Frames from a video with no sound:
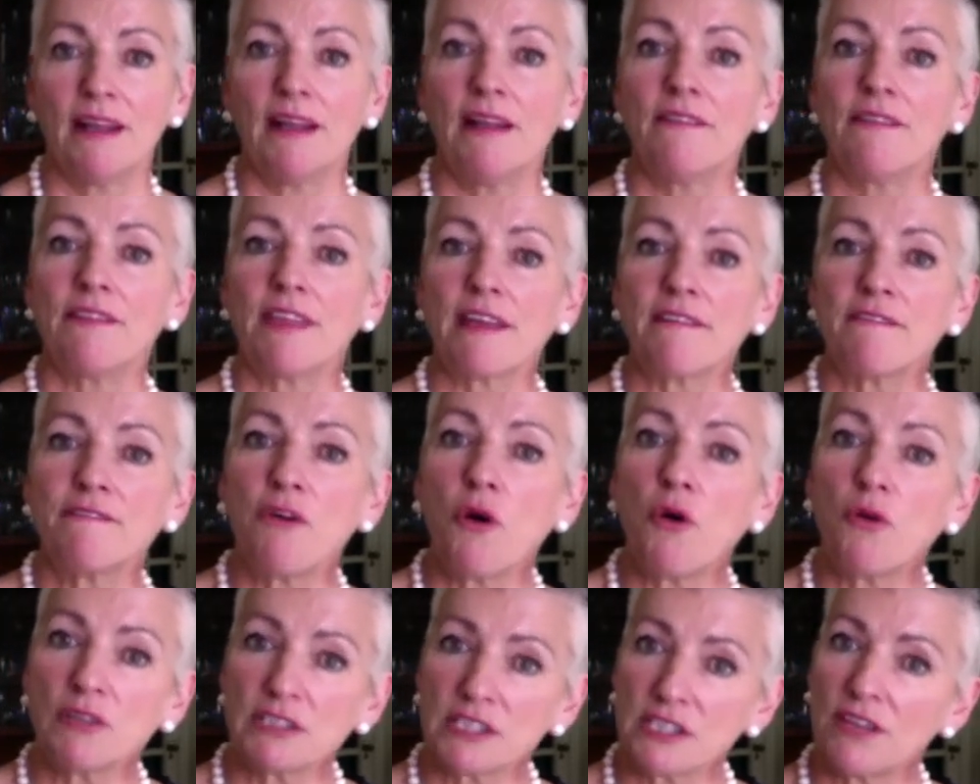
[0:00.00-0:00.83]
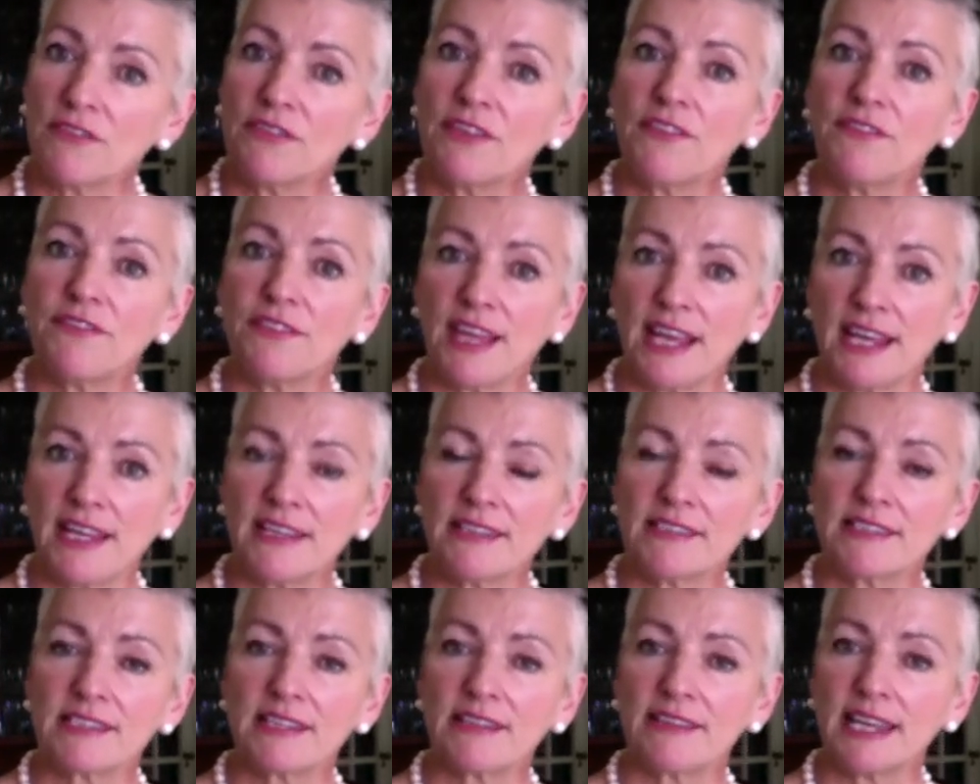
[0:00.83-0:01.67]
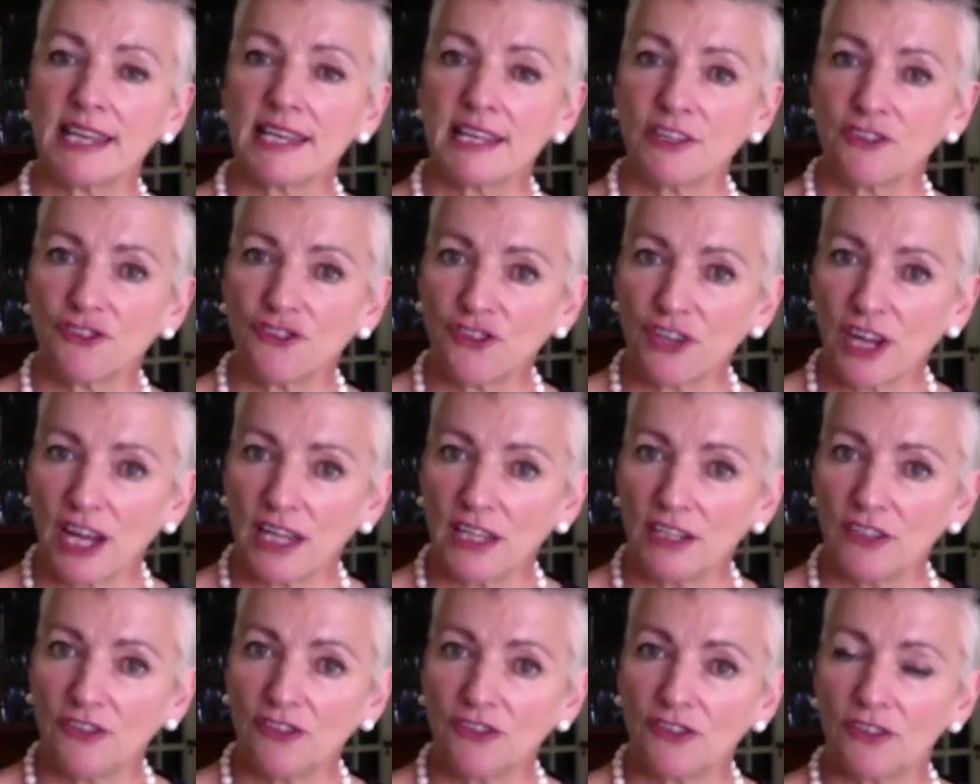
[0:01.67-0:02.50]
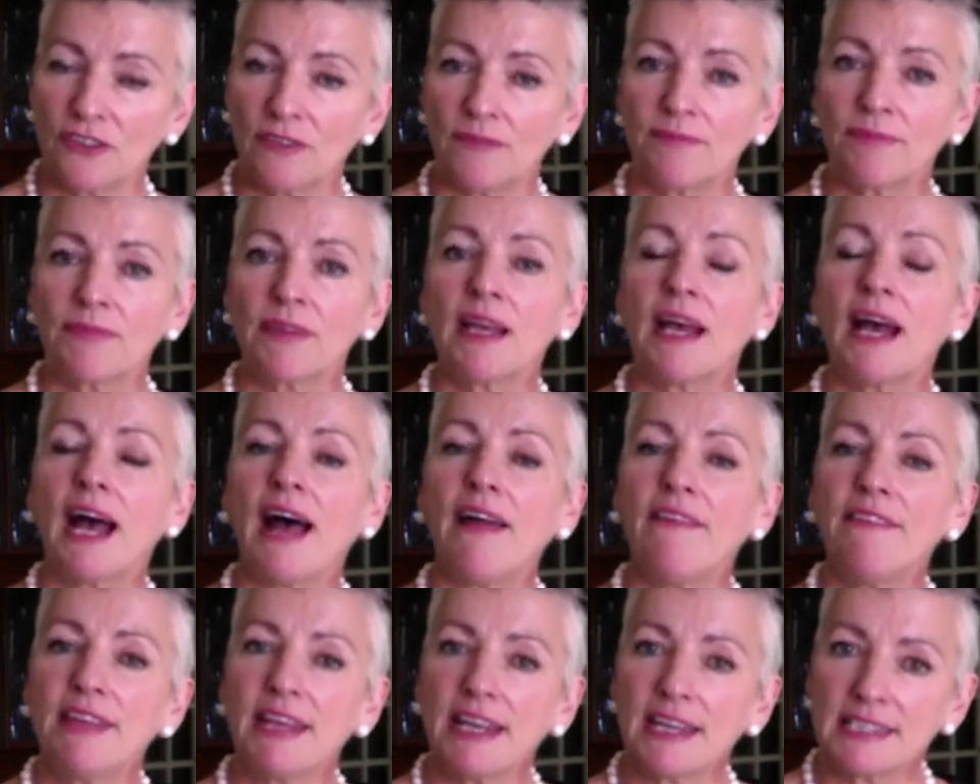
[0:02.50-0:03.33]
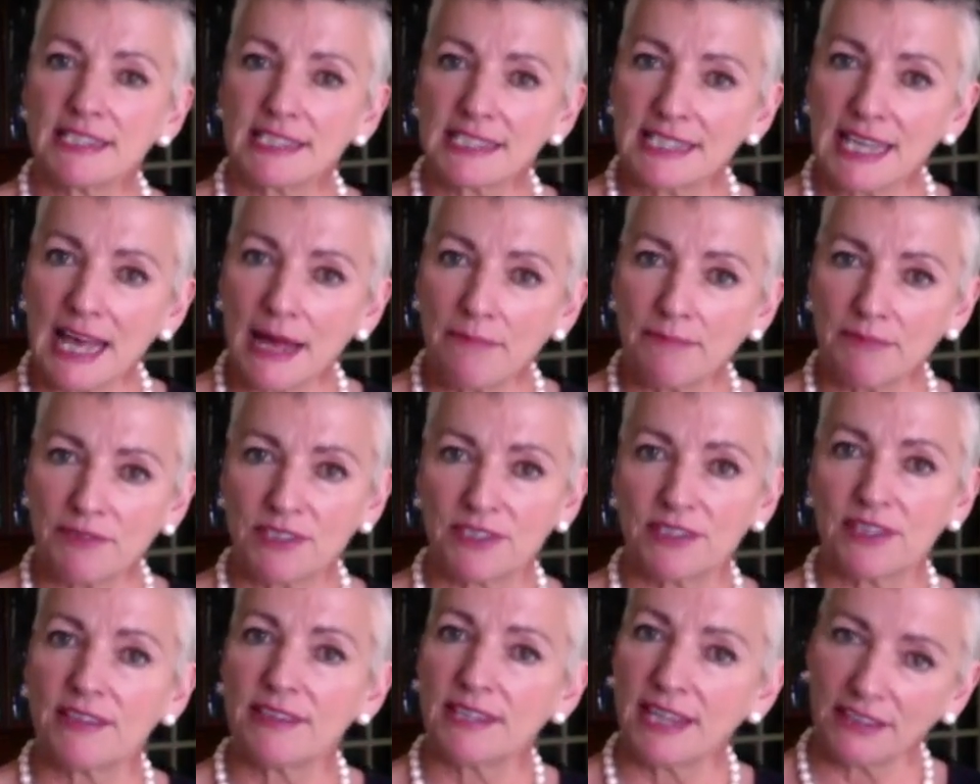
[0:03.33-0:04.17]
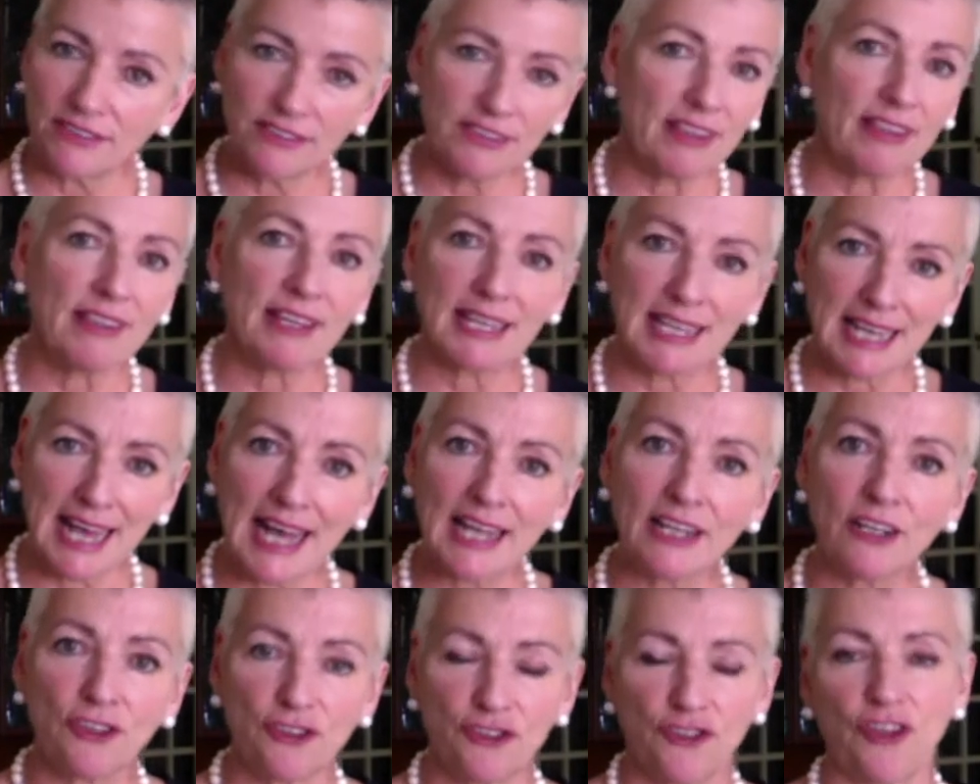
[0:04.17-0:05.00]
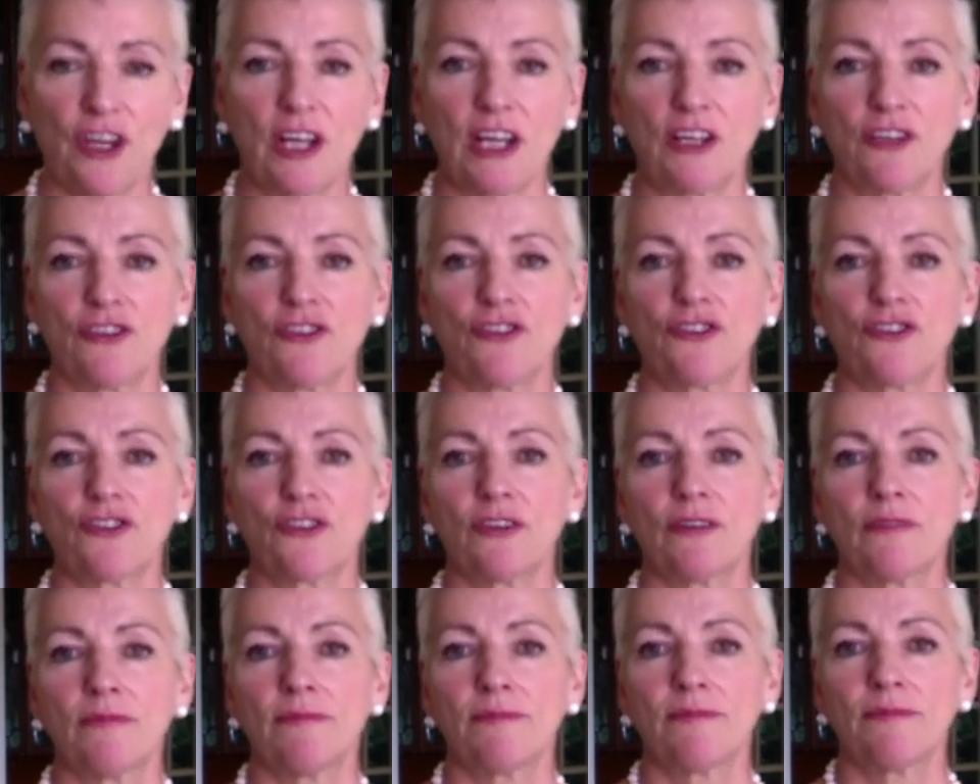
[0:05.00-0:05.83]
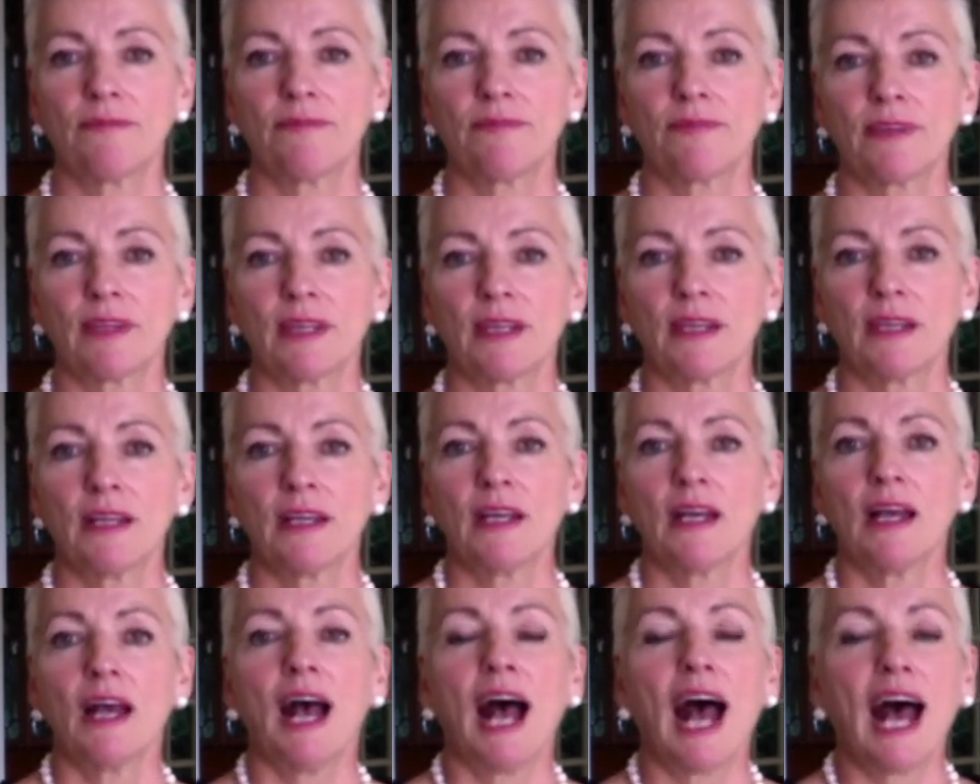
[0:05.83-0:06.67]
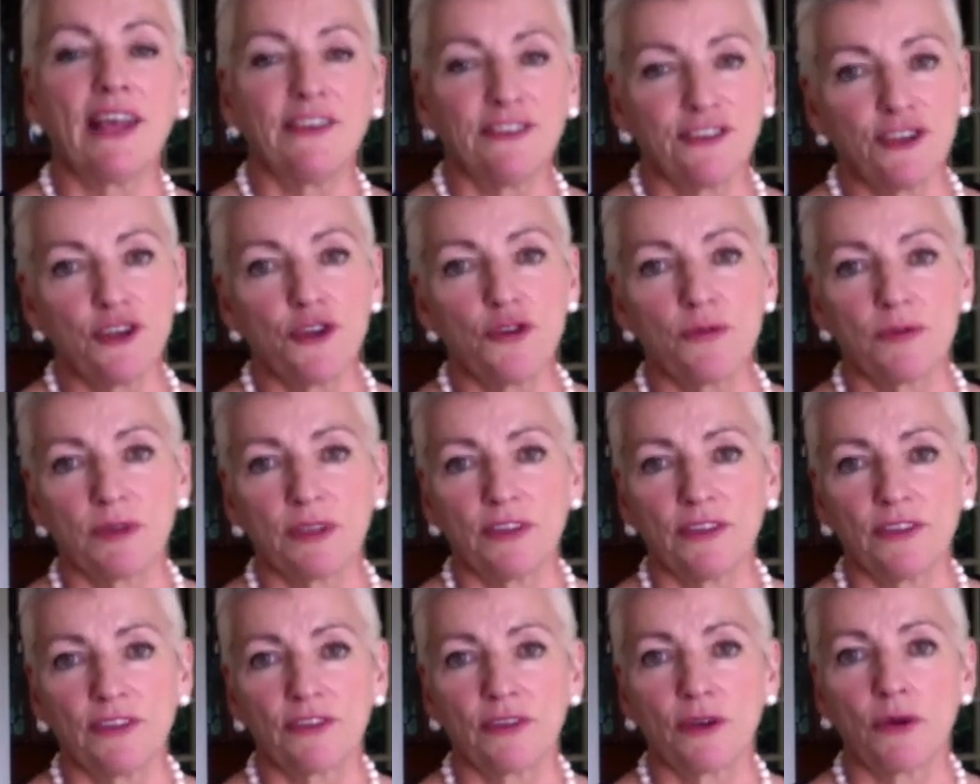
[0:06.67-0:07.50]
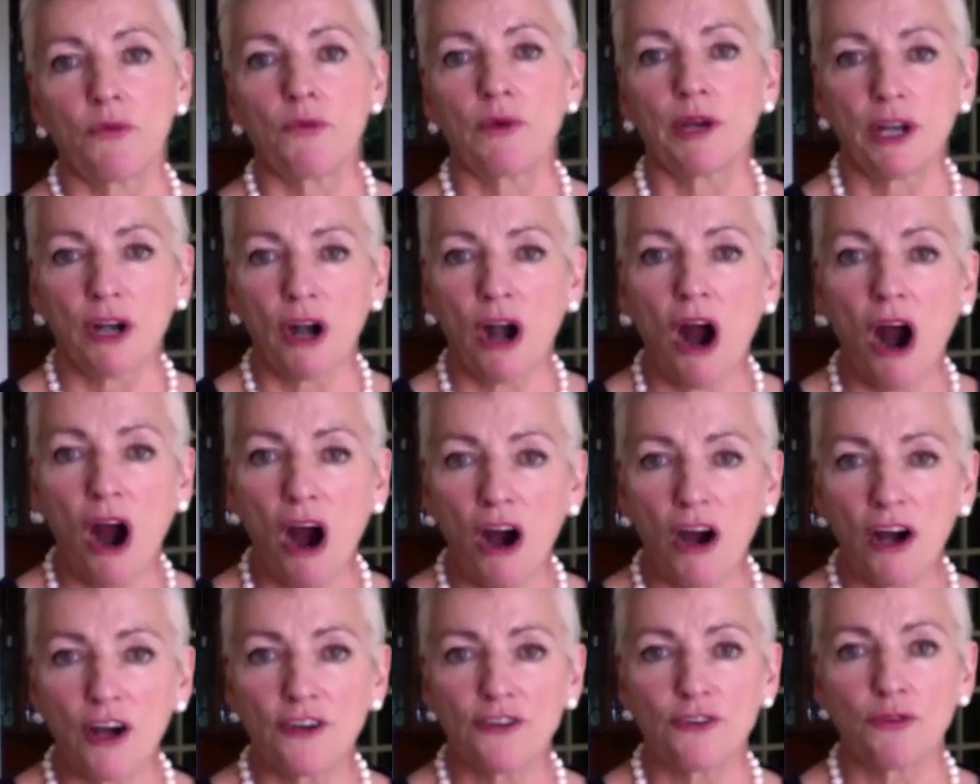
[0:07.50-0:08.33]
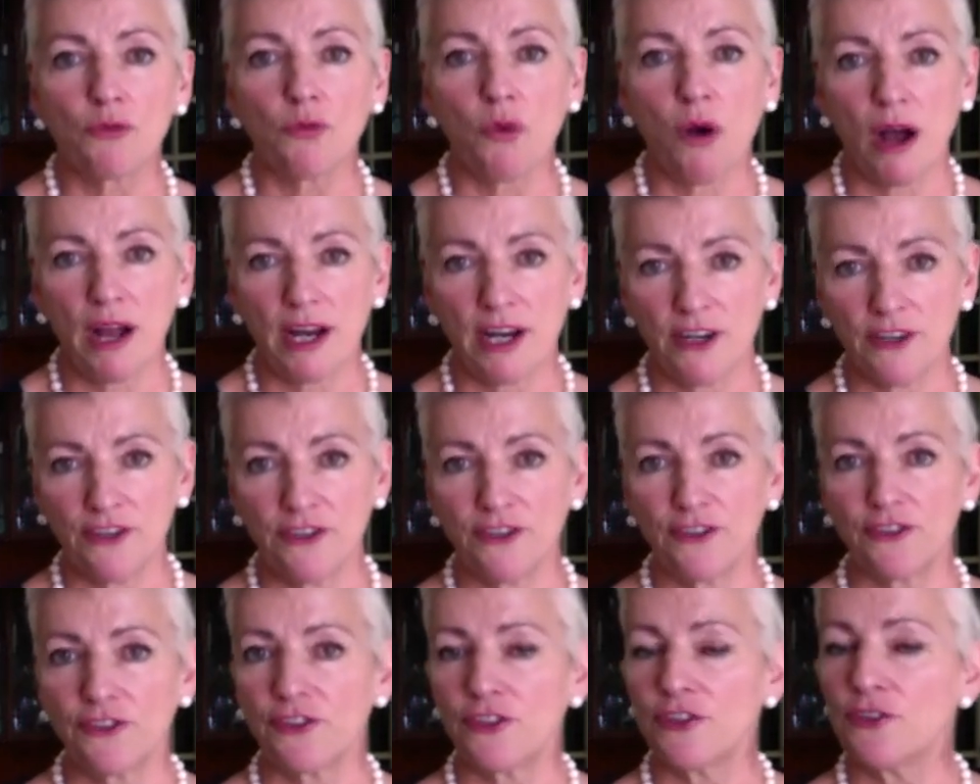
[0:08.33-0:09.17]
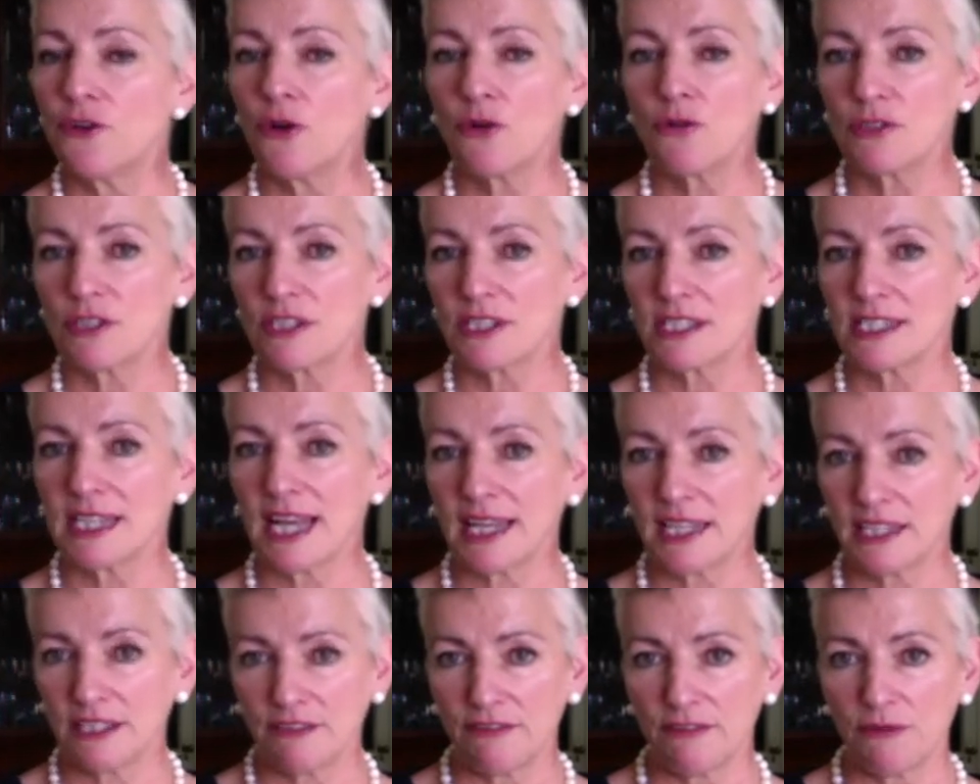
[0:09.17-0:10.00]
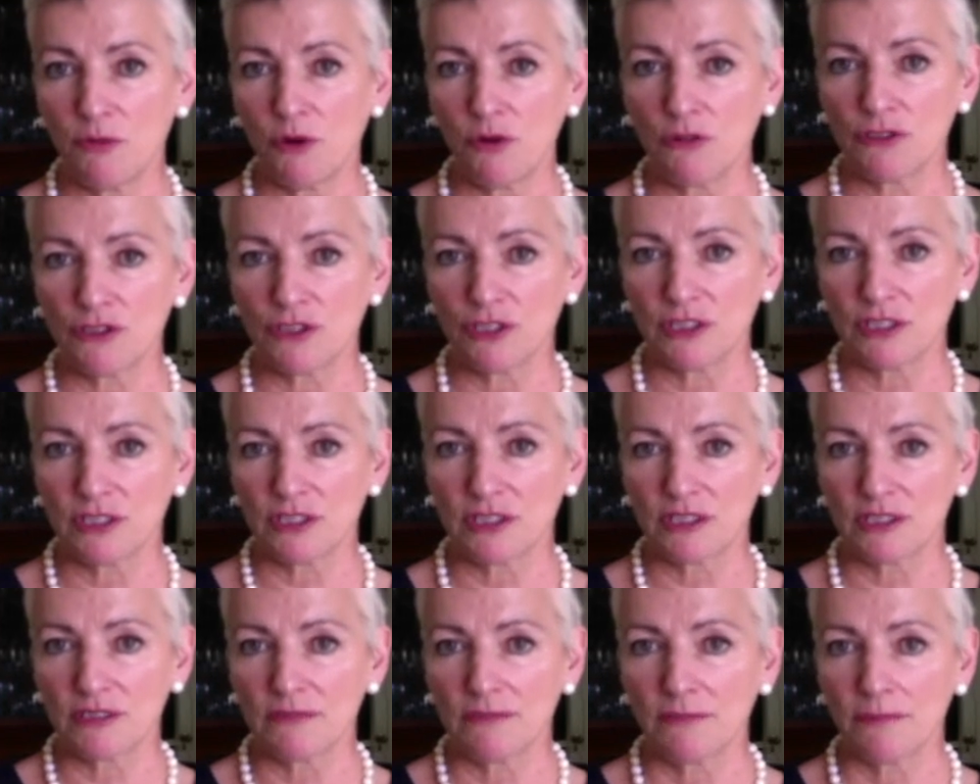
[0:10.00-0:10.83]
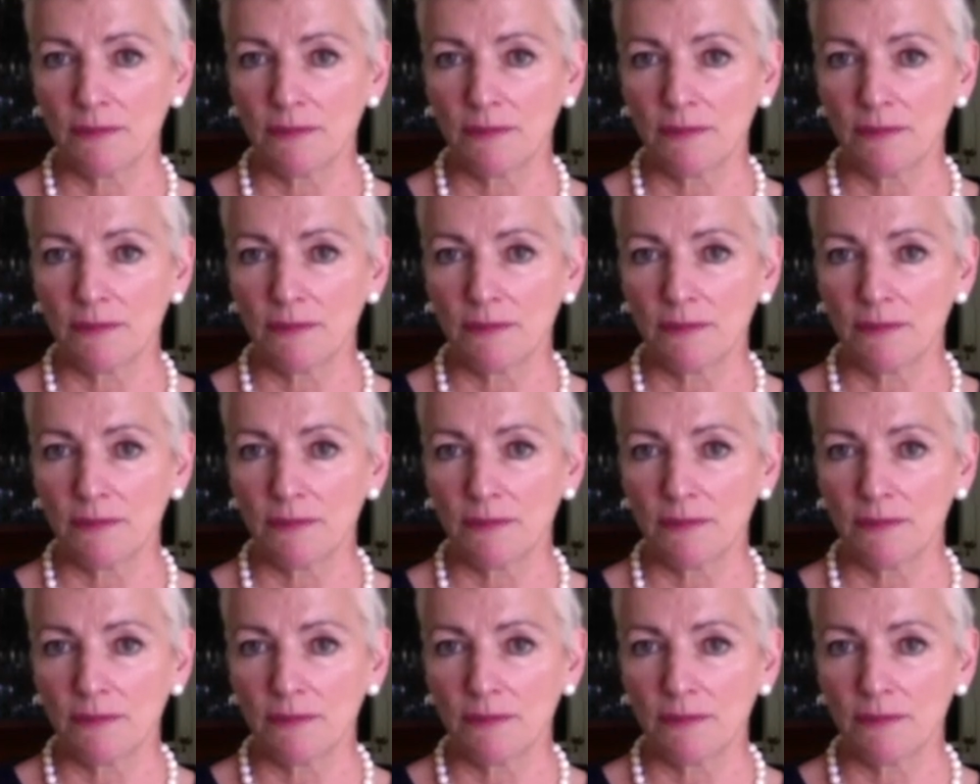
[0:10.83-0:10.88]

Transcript: They focus on the things that they can change and they accept the things that they cannot change. As humans, we are hardwired to notice negative emotions.